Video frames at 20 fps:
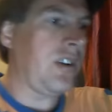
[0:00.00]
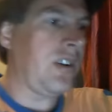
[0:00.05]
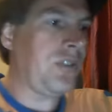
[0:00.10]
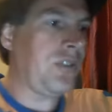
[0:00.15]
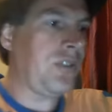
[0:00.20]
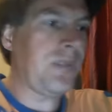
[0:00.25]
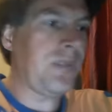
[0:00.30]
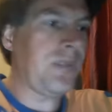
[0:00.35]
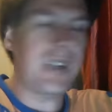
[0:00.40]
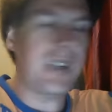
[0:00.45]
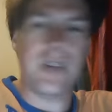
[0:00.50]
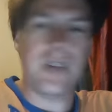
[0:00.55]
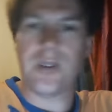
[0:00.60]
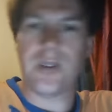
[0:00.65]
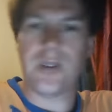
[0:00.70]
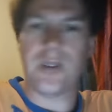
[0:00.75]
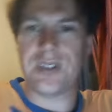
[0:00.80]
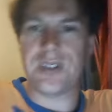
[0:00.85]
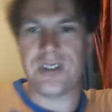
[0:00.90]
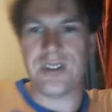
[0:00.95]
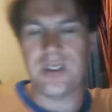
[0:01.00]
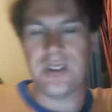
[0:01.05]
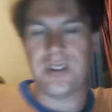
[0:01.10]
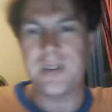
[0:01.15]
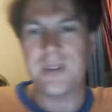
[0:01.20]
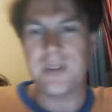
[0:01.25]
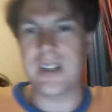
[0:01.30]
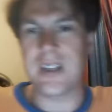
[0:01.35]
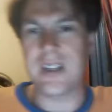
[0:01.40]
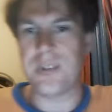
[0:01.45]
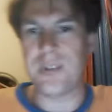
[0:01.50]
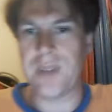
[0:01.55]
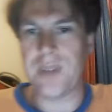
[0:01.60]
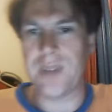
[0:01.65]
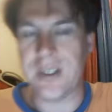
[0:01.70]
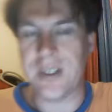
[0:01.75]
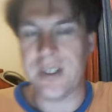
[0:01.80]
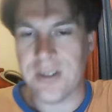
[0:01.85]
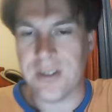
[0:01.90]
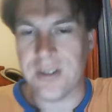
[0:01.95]
Ultimately, of course, that's going to be a little
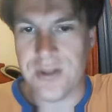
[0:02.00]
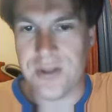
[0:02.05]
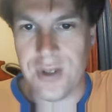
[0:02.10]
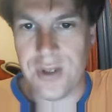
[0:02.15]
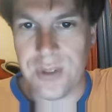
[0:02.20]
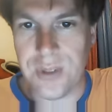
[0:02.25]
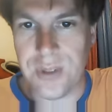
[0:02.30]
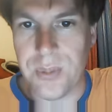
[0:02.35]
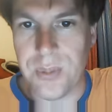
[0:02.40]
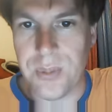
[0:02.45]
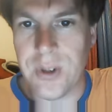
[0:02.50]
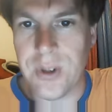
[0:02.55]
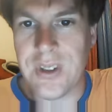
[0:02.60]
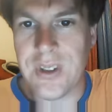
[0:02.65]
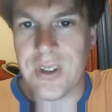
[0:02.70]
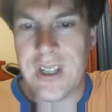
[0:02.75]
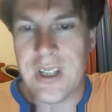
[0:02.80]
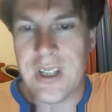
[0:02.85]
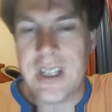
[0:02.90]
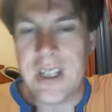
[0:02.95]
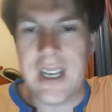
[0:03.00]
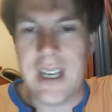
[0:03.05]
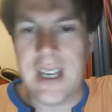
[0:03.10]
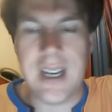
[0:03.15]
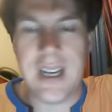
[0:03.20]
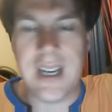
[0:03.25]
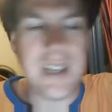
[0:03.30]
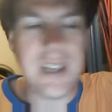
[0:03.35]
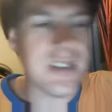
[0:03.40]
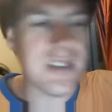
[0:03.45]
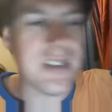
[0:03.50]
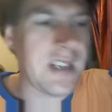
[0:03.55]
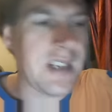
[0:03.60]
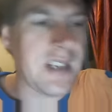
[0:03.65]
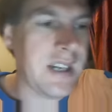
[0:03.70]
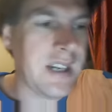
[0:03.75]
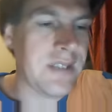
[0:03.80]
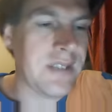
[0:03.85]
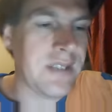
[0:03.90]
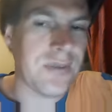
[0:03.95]
printed circuit board, and I guess the
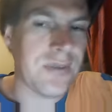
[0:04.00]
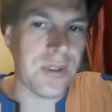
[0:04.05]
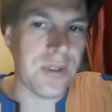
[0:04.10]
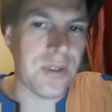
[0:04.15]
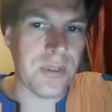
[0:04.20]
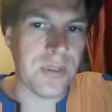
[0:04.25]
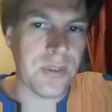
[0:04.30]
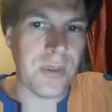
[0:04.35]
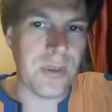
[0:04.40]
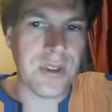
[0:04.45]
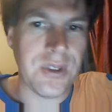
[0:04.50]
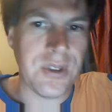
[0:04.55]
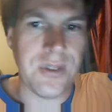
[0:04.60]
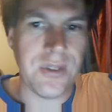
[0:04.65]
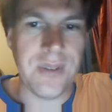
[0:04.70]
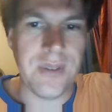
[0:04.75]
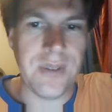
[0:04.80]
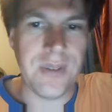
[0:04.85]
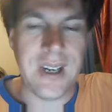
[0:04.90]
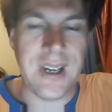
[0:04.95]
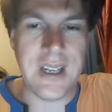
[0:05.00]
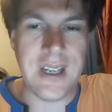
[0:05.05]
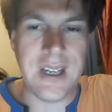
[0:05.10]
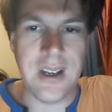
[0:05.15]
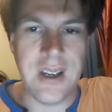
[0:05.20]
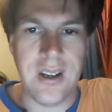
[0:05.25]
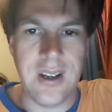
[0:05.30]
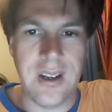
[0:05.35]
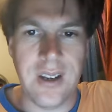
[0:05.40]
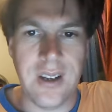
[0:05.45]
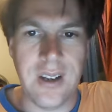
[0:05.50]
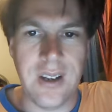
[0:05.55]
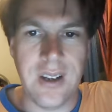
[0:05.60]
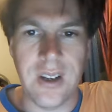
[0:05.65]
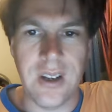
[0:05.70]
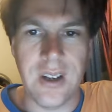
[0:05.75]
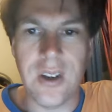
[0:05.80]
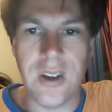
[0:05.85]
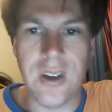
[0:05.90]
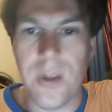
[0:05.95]
kind of circuit board is not very
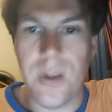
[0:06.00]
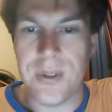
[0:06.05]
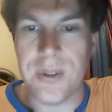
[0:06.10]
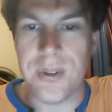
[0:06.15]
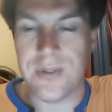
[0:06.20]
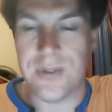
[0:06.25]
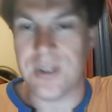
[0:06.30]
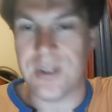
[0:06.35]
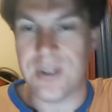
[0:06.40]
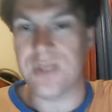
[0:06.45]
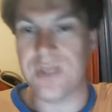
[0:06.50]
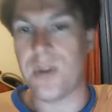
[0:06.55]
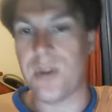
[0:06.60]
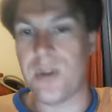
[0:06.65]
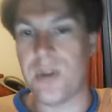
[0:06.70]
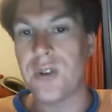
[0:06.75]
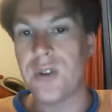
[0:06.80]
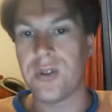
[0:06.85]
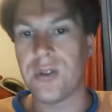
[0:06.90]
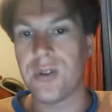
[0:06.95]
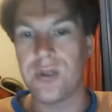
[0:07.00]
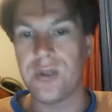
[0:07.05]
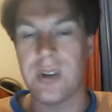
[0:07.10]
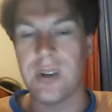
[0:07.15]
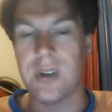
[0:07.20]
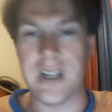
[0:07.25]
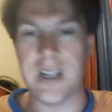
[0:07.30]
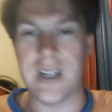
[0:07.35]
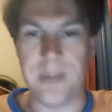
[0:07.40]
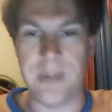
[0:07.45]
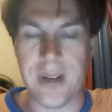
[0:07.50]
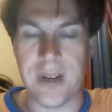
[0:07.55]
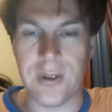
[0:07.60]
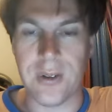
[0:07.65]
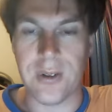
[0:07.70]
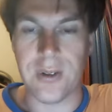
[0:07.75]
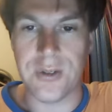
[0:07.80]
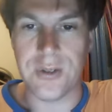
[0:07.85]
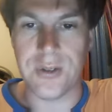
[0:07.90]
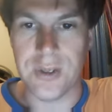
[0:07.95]
uncommon, which is a motor controller and a
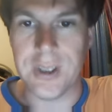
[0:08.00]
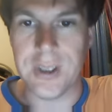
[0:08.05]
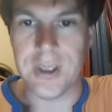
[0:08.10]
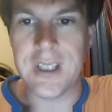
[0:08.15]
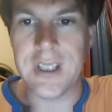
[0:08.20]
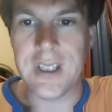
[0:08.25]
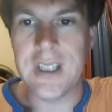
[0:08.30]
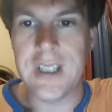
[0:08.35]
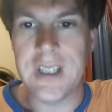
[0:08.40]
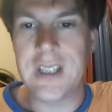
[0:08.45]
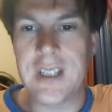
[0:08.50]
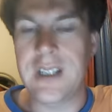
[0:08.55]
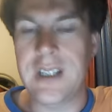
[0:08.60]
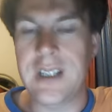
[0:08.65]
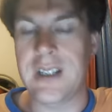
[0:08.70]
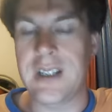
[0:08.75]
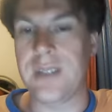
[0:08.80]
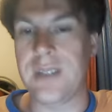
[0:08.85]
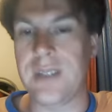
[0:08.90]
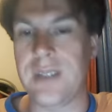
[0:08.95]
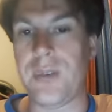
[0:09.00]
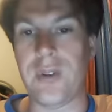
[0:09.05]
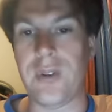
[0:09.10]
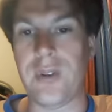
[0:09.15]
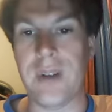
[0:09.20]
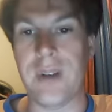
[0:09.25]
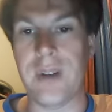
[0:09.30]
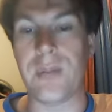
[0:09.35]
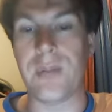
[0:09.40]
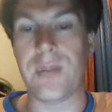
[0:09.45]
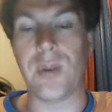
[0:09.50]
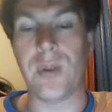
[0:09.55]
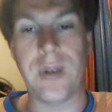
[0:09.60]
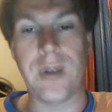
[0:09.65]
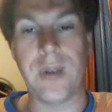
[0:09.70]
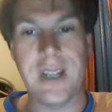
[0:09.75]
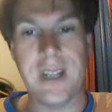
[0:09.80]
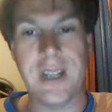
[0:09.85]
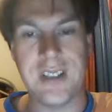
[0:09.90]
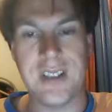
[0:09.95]
microcontroller,
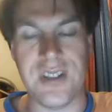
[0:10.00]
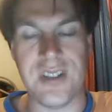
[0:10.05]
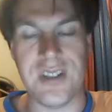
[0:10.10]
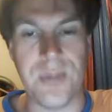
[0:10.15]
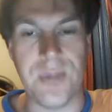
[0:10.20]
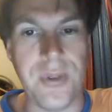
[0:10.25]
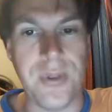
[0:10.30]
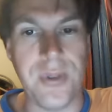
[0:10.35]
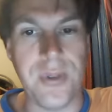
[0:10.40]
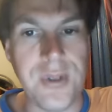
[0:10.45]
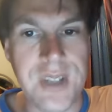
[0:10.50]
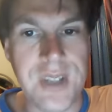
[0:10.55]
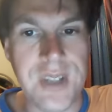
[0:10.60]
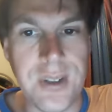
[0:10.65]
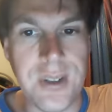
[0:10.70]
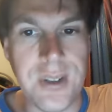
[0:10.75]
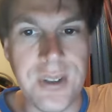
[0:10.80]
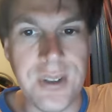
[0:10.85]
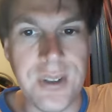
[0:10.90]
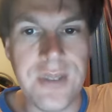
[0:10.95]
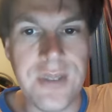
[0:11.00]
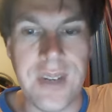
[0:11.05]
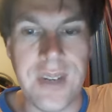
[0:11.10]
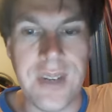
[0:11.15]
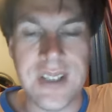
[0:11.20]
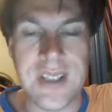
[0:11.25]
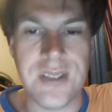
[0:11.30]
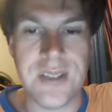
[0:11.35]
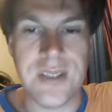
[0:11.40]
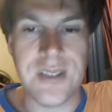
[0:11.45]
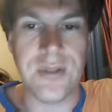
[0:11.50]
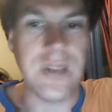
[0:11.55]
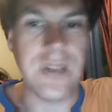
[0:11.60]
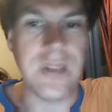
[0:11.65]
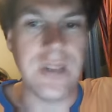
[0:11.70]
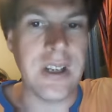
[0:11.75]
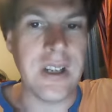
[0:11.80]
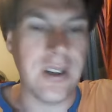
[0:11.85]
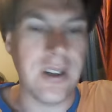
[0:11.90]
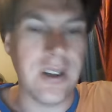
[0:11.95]
programmable and accessible through serial interface. That's not
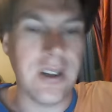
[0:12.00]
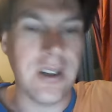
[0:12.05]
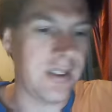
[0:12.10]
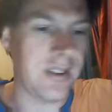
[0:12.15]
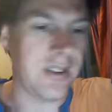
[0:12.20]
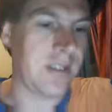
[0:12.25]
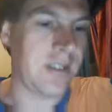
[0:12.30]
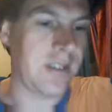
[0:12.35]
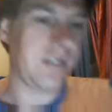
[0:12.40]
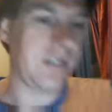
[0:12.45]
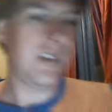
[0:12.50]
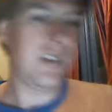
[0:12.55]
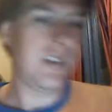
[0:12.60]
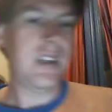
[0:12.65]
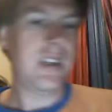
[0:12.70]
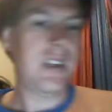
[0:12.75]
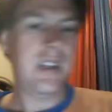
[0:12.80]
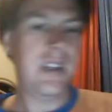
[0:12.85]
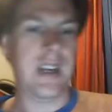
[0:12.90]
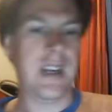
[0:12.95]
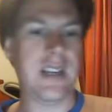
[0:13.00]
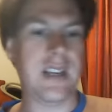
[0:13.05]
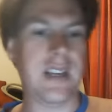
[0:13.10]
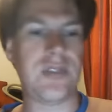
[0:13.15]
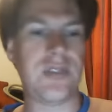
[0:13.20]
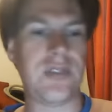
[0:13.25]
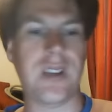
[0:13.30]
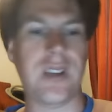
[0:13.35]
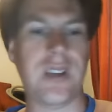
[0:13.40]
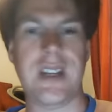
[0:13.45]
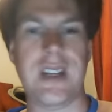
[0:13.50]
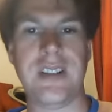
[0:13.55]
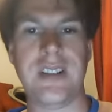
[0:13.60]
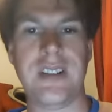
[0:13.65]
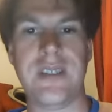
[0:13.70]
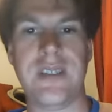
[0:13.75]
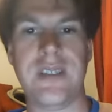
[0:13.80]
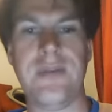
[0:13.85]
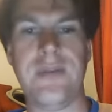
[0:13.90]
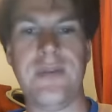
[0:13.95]
really I guess you can
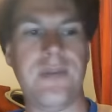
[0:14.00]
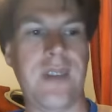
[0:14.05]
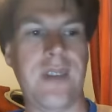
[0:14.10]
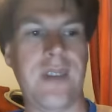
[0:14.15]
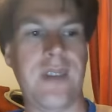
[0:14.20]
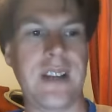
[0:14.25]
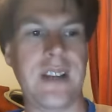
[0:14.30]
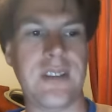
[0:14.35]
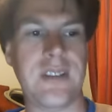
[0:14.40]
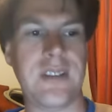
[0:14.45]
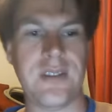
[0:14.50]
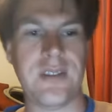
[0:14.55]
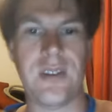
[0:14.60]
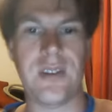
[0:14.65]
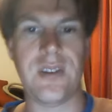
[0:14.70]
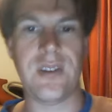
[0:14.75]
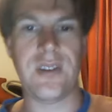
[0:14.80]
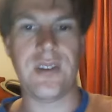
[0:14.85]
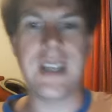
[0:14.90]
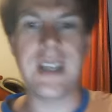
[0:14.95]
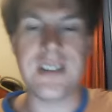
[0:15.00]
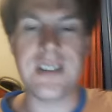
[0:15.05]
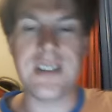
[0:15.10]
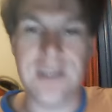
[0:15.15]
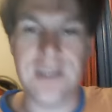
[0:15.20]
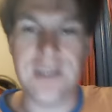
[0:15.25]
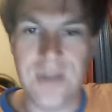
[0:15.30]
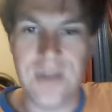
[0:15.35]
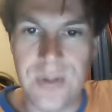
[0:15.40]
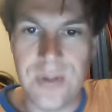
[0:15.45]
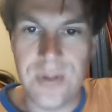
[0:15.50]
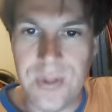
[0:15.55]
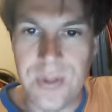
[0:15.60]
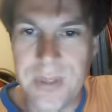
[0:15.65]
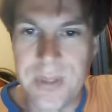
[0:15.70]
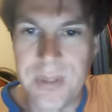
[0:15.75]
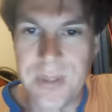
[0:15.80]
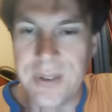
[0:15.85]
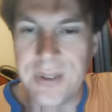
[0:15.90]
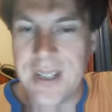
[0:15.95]
actually find some kits to
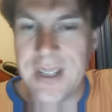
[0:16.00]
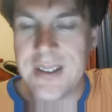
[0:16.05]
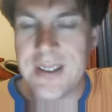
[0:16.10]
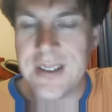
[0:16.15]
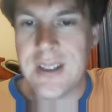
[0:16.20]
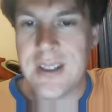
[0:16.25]
build that,